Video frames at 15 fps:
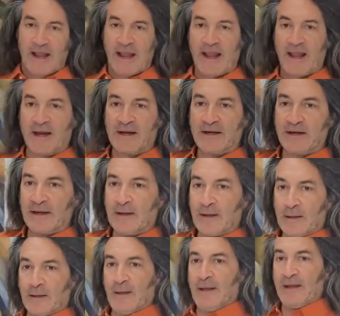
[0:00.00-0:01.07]
And
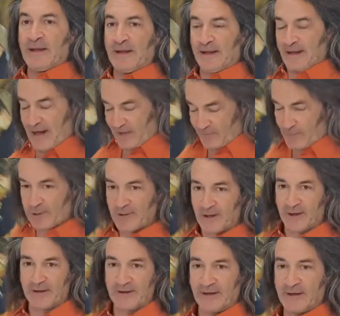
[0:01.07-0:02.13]
it gets
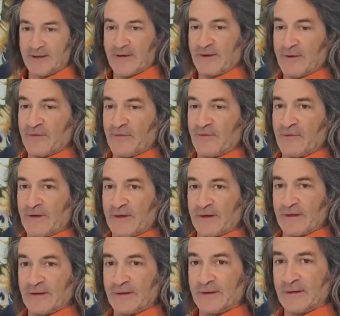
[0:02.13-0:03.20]
plugged in, you can
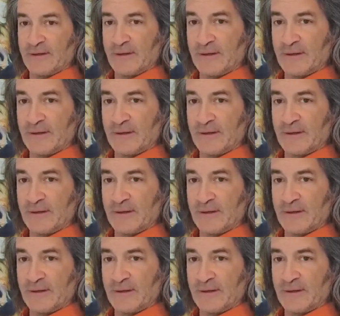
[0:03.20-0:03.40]
see